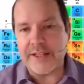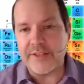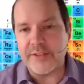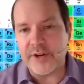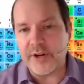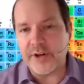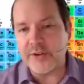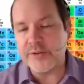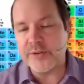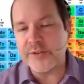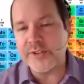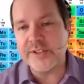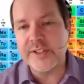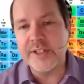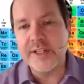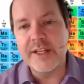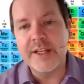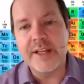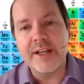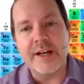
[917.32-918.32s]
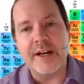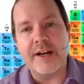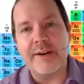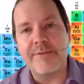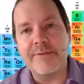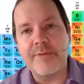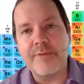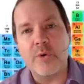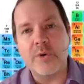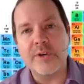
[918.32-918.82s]
and those
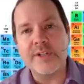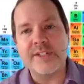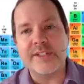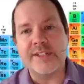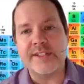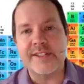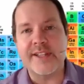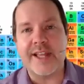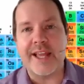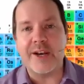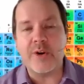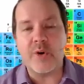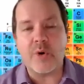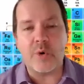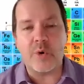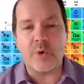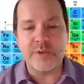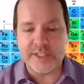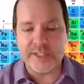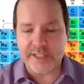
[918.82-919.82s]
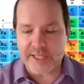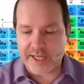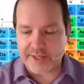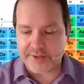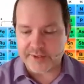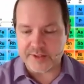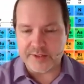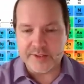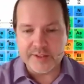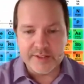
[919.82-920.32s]
uh, forces then hold
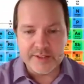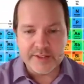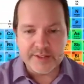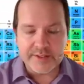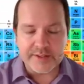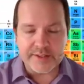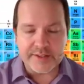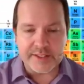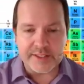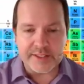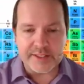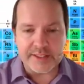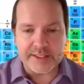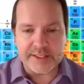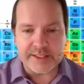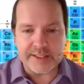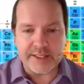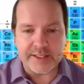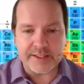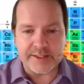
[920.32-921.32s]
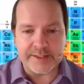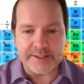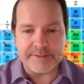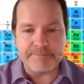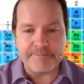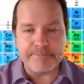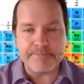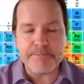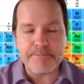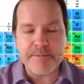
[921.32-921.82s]
together the,
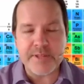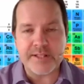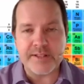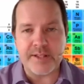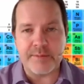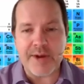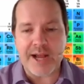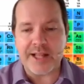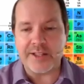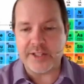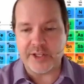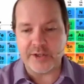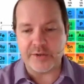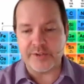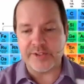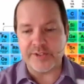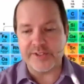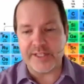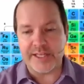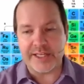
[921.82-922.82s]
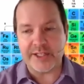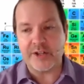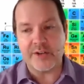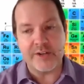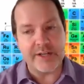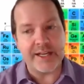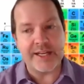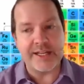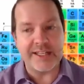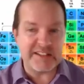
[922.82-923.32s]
um, the molecules and
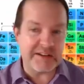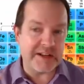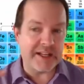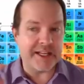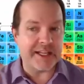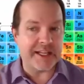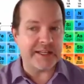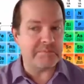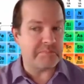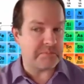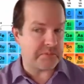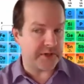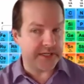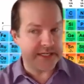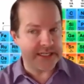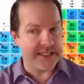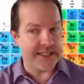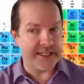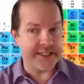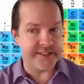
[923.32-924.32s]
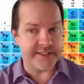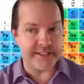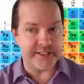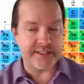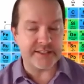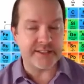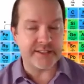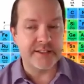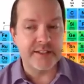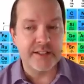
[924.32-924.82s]
create a pretty
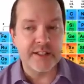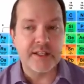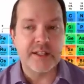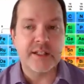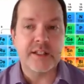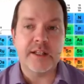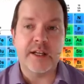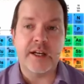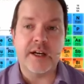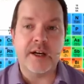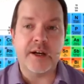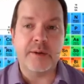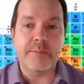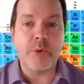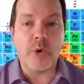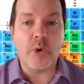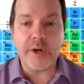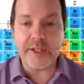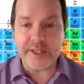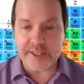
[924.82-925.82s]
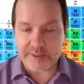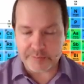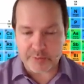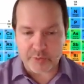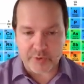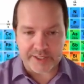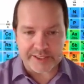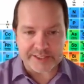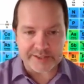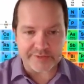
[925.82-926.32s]
decent uh, boiling
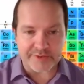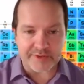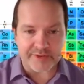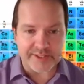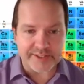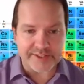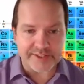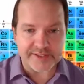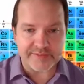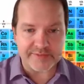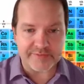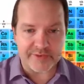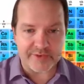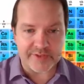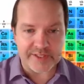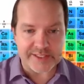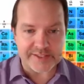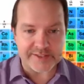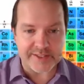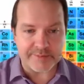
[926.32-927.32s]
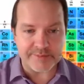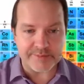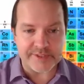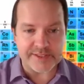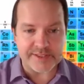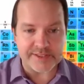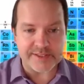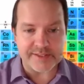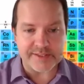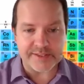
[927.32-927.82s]
point for, this, for these
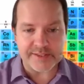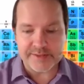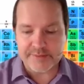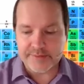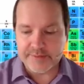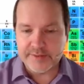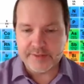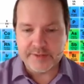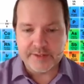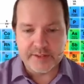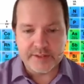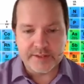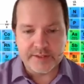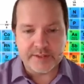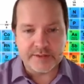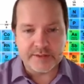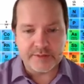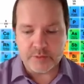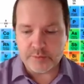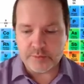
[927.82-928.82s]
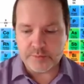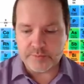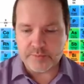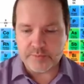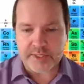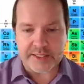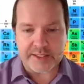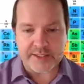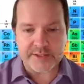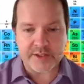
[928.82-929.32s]
substances. Ooh,
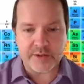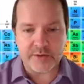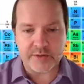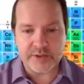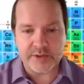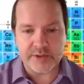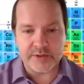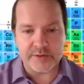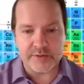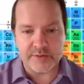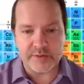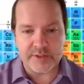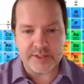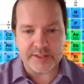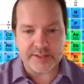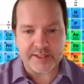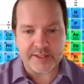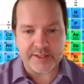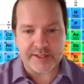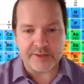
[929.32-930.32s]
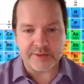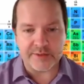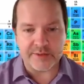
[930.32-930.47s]
okay, let's go to uh,